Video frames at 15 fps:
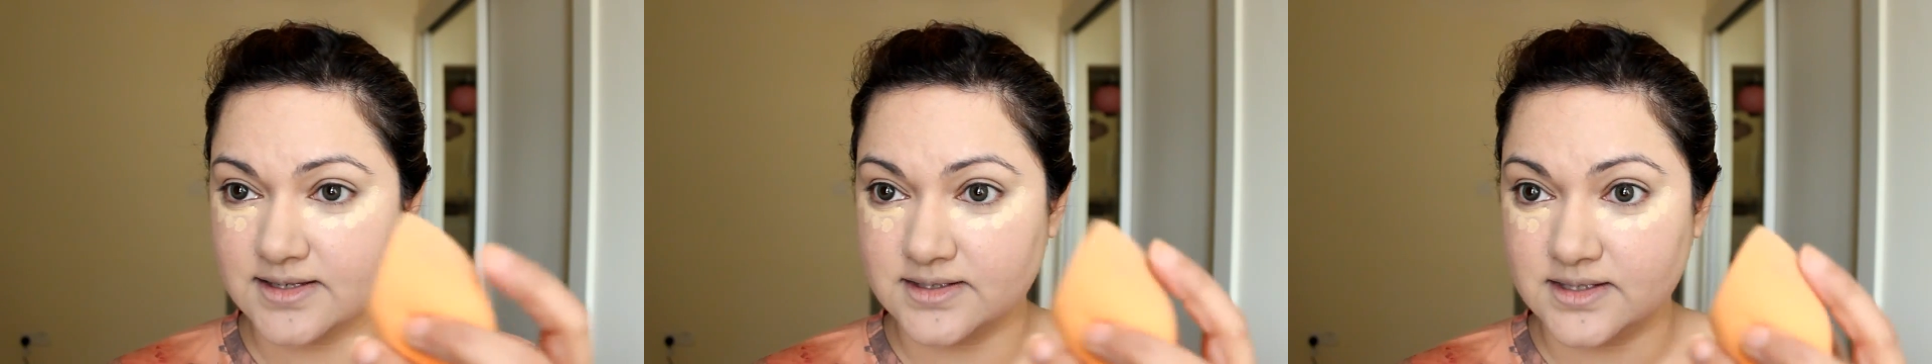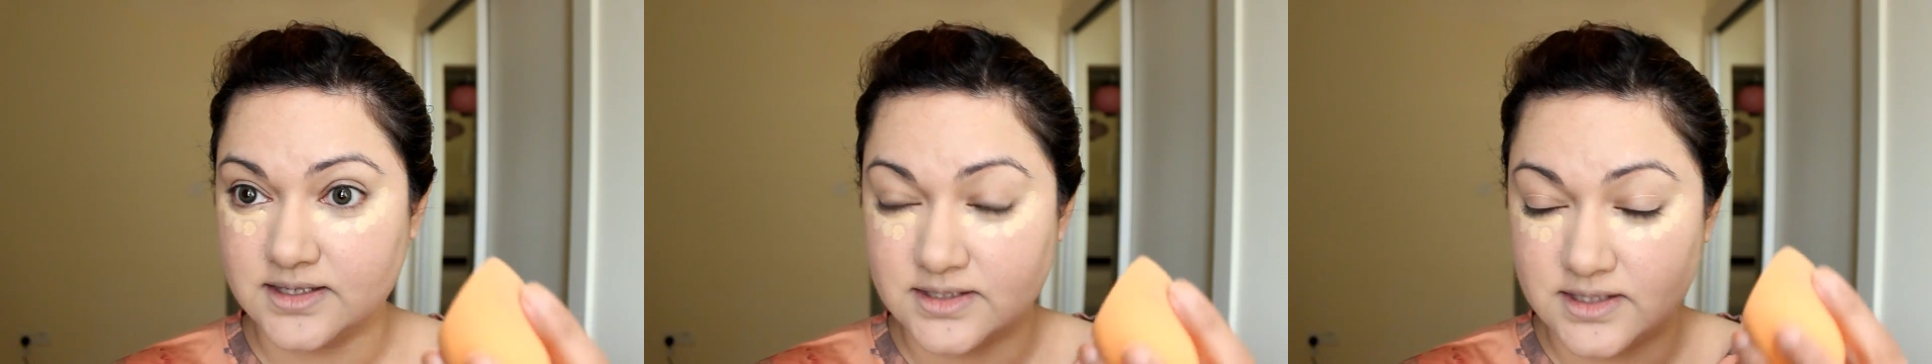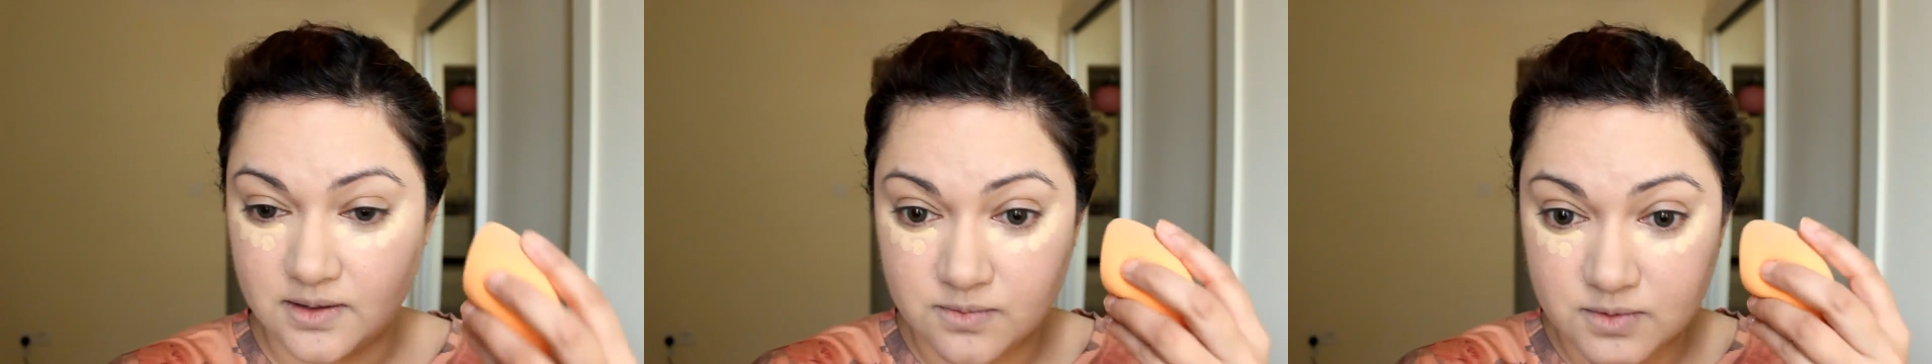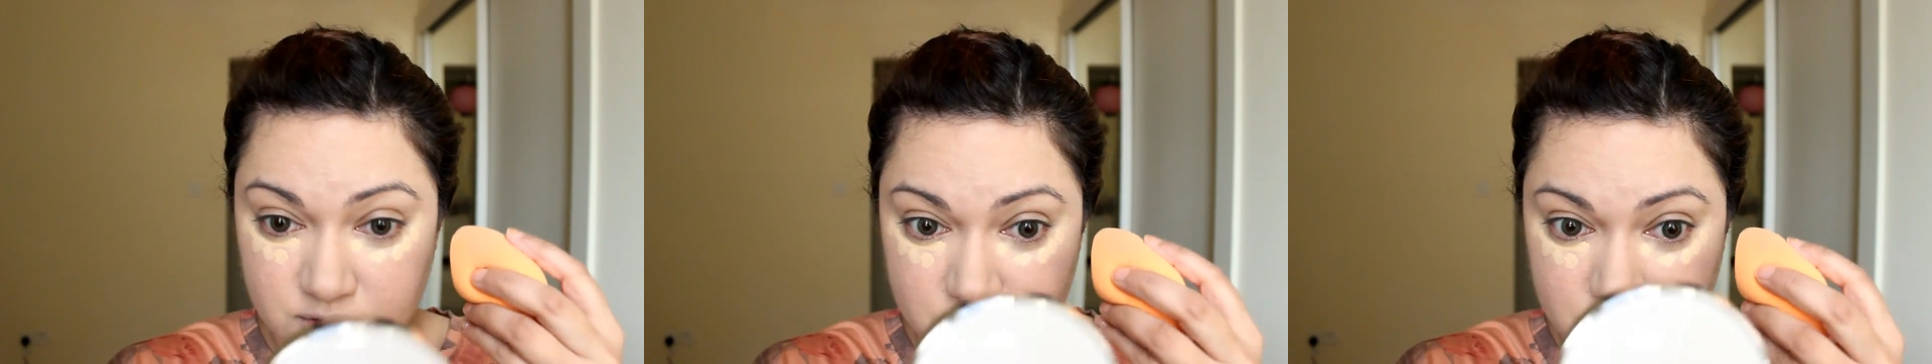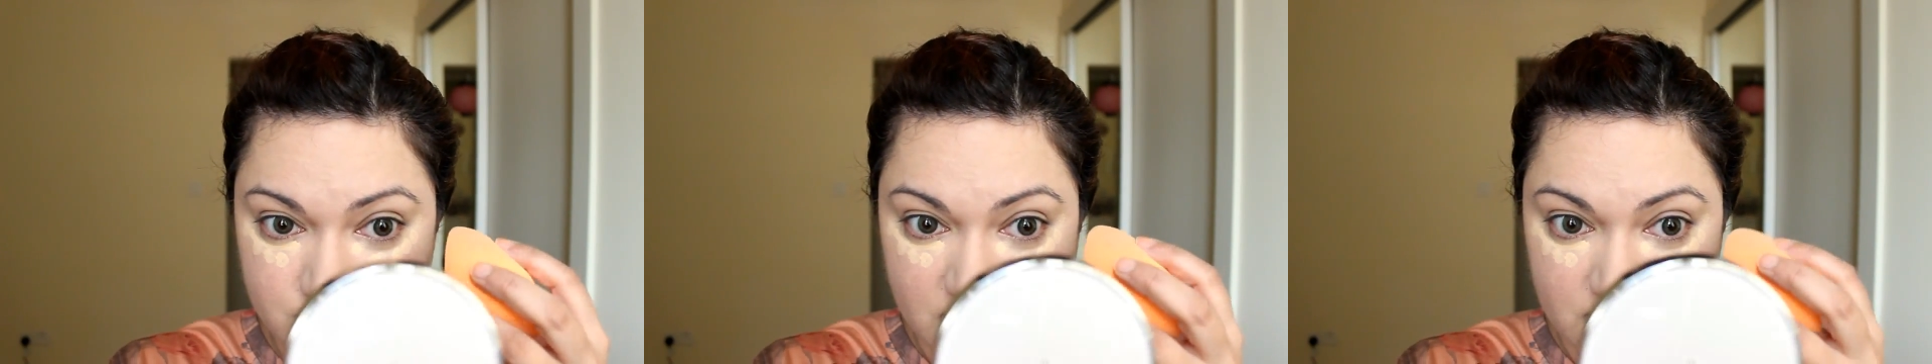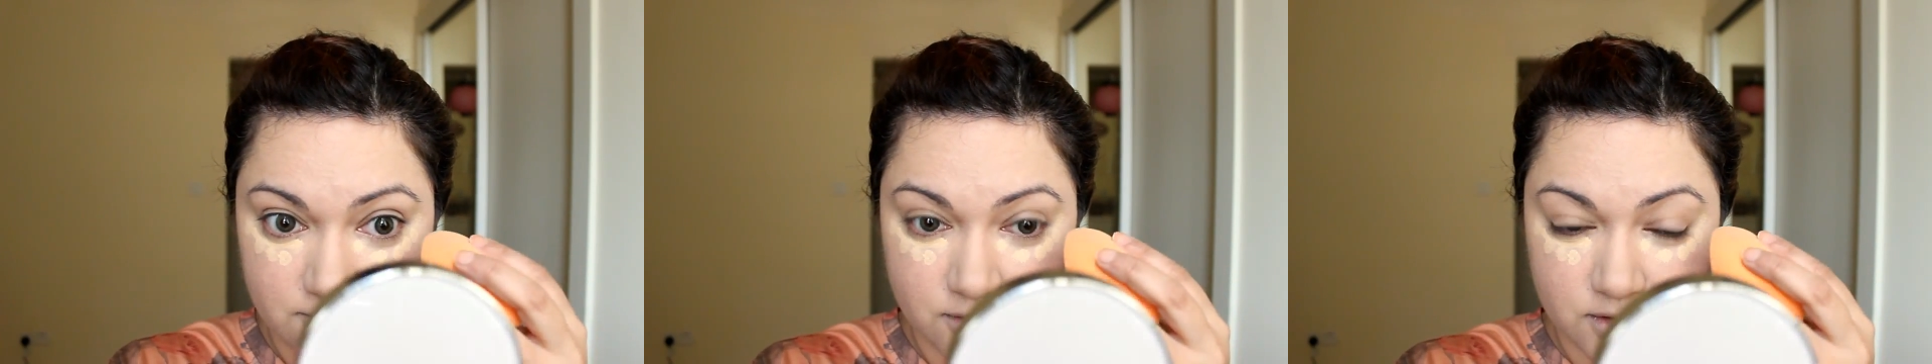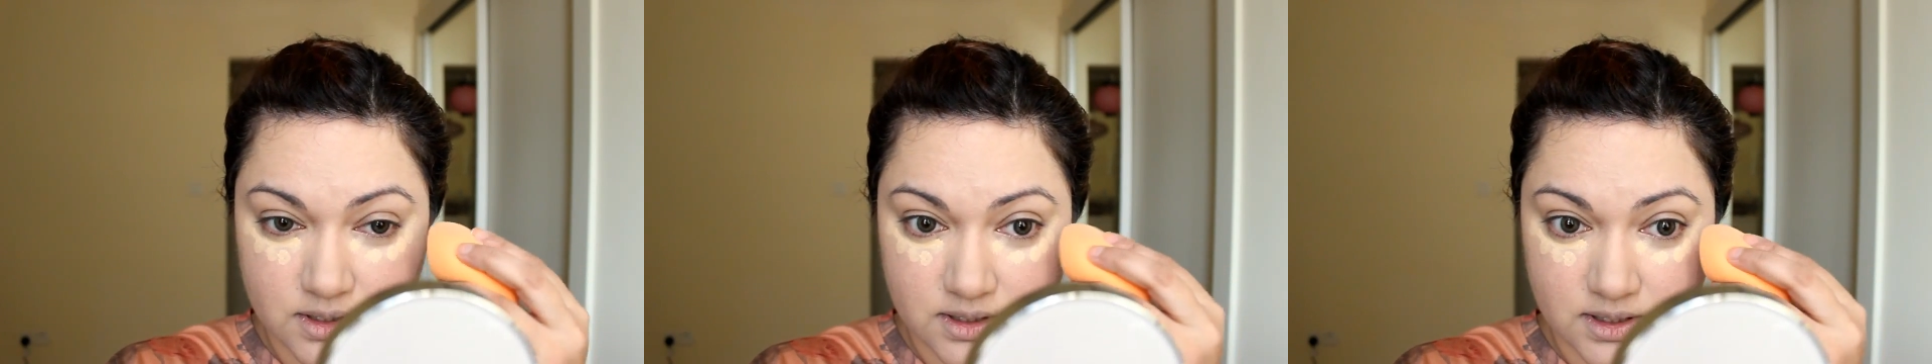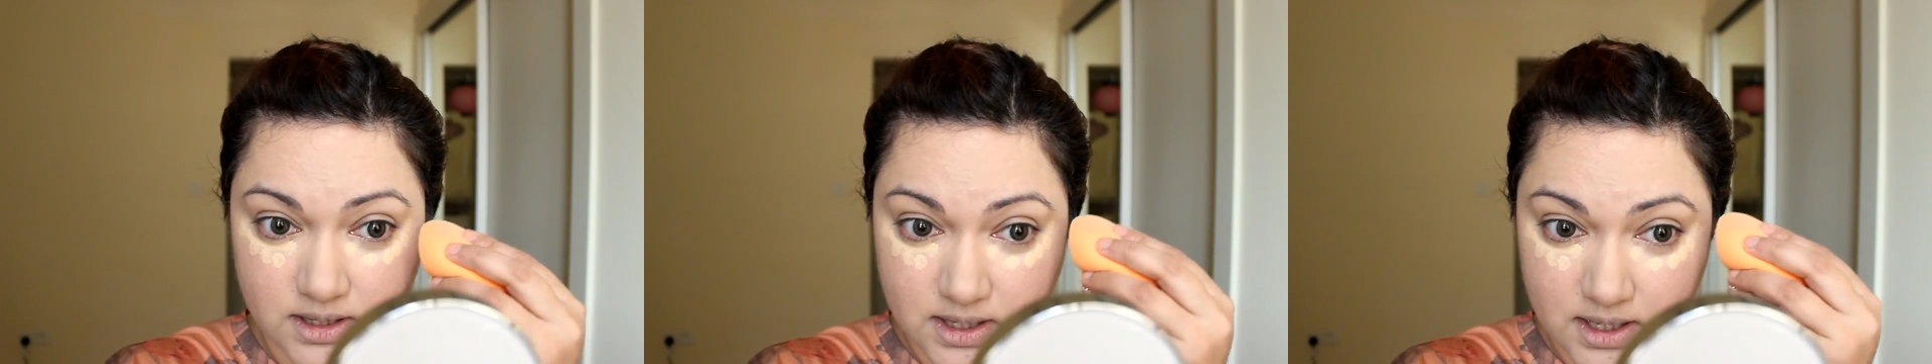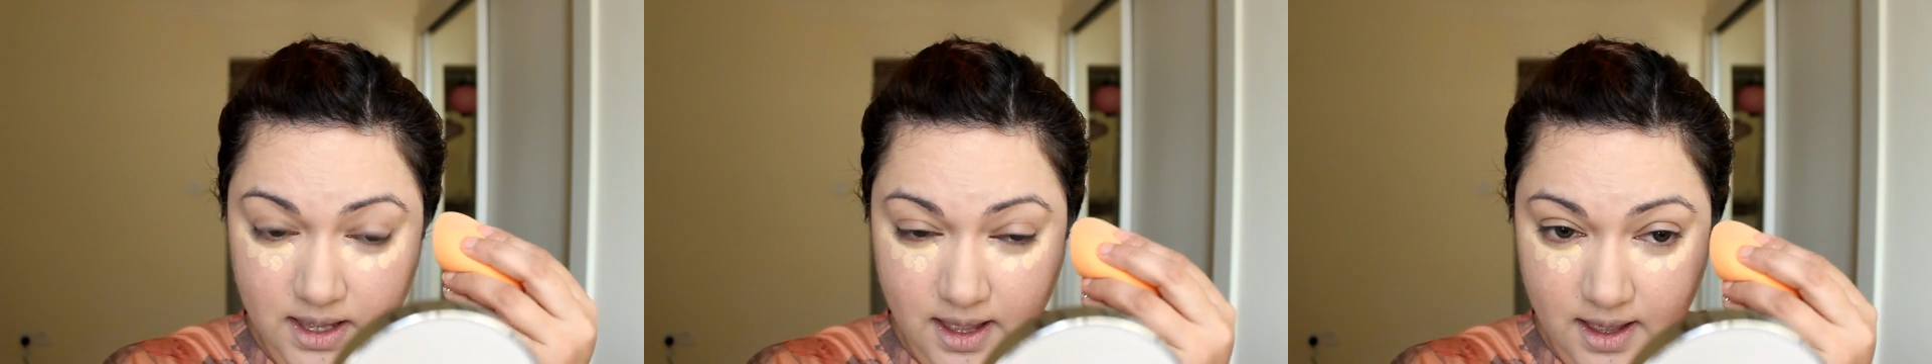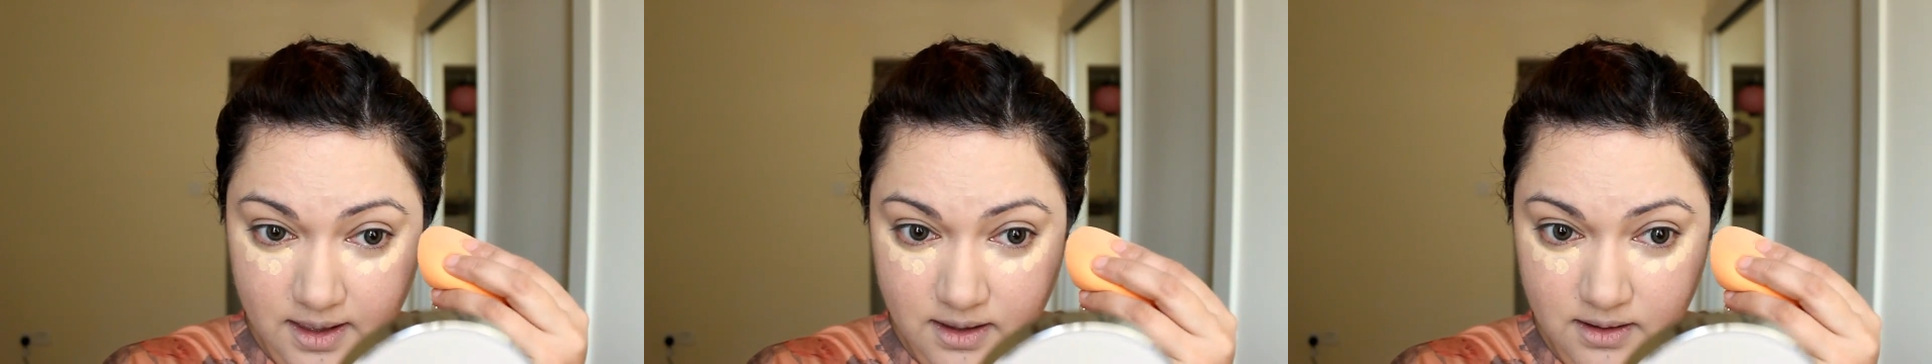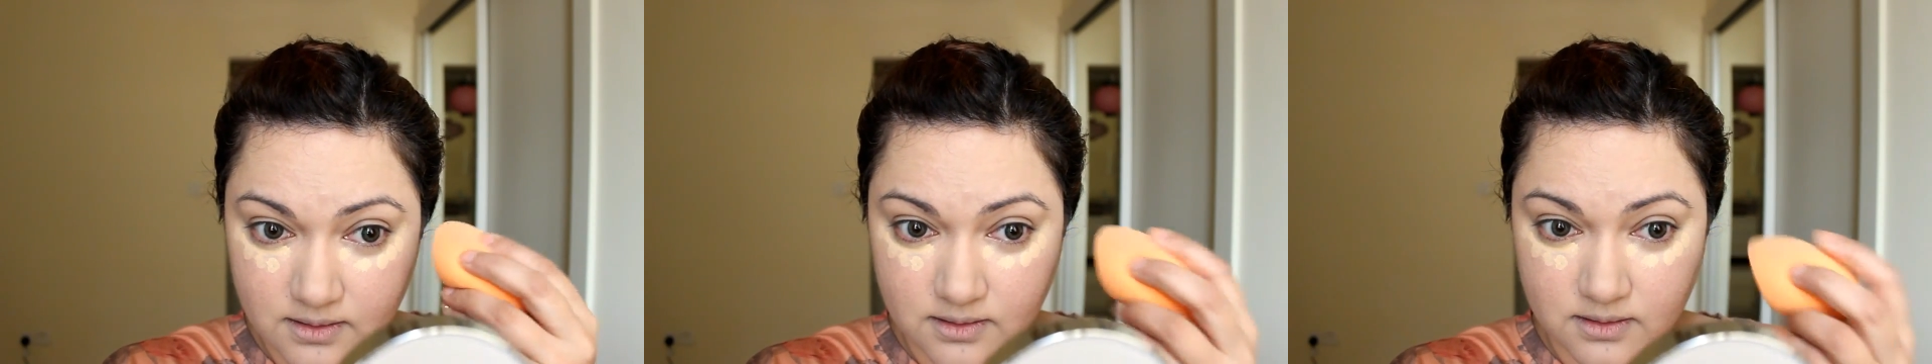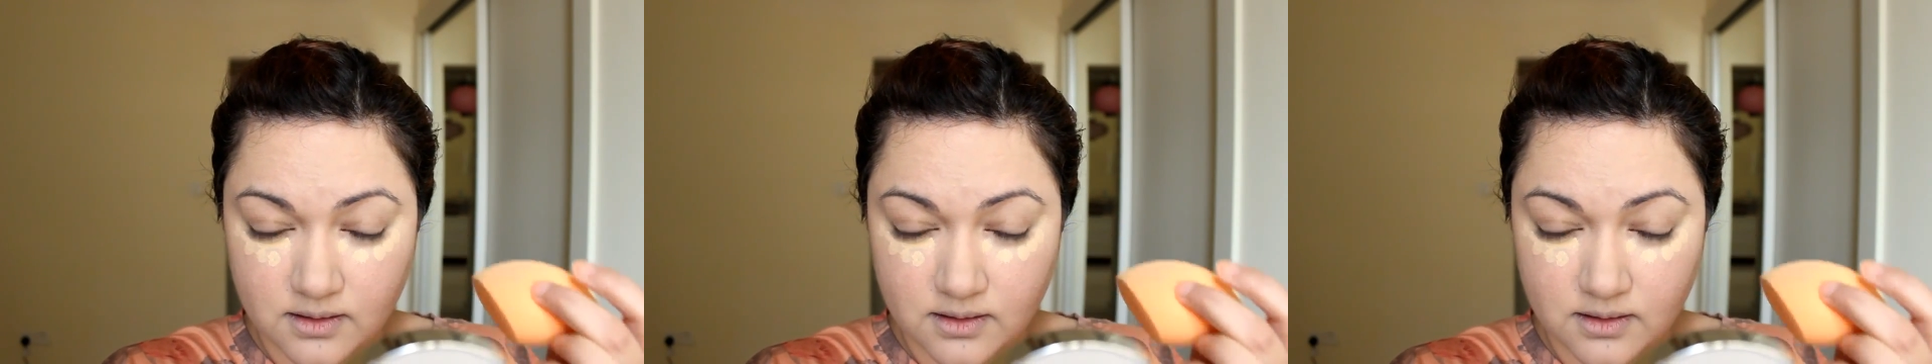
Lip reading: as they say, which is meant for the eye,